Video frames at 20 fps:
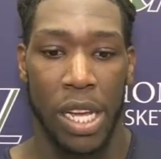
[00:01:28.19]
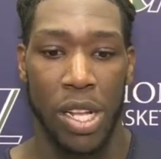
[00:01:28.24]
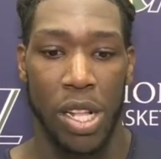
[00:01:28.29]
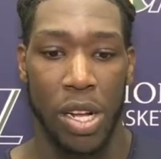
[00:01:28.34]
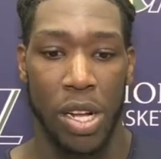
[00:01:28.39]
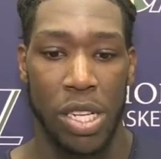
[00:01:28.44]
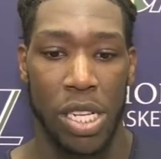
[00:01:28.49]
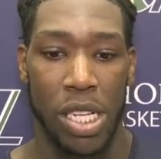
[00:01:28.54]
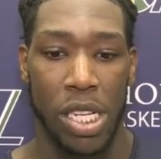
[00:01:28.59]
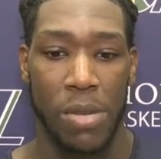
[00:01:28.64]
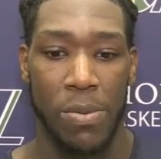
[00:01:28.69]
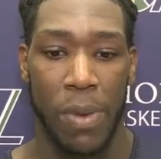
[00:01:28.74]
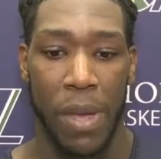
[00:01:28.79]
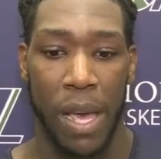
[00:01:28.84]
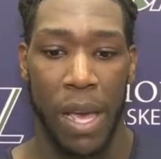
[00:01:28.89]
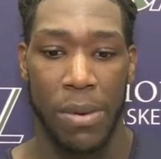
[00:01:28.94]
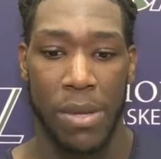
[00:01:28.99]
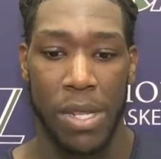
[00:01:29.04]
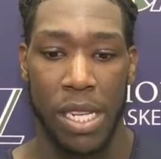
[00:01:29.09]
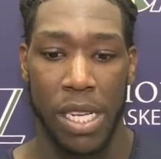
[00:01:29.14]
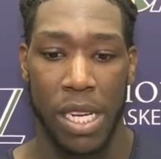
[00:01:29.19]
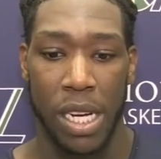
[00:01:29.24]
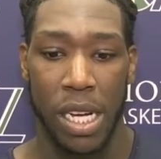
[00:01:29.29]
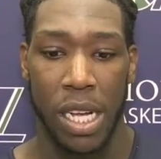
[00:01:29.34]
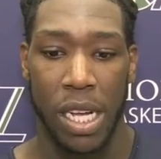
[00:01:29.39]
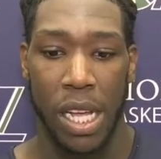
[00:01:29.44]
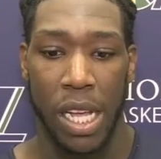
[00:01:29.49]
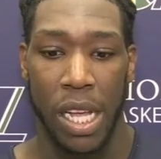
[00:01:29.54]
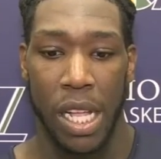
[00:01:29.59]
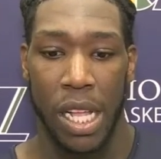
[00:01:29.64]
you know, just be able
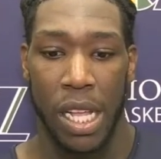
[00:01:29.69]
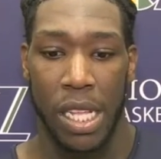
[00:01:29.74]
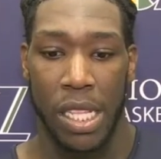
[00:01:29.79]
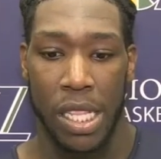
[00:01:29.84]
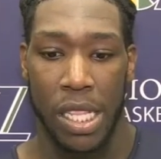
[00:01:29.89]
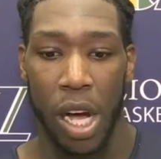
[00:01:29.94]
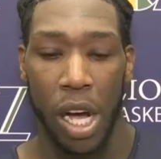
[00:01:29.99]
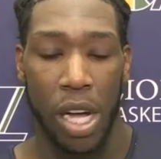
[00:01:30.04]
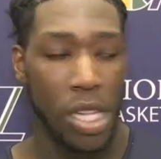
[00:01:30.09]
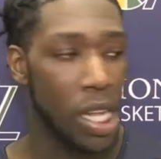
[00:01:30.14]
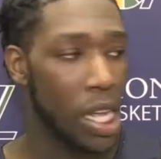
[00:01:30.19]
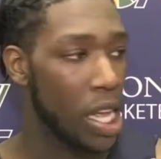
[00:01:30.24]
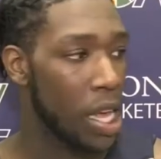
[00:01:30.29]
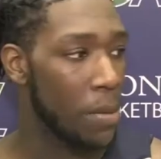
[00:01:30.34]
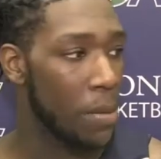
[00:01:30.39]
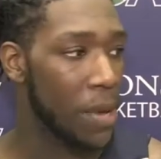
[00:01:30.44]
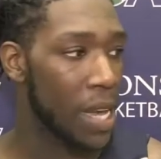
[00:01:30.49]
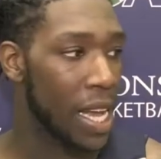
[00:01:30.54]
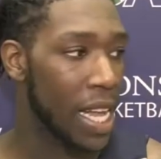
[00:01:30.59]
to talk to him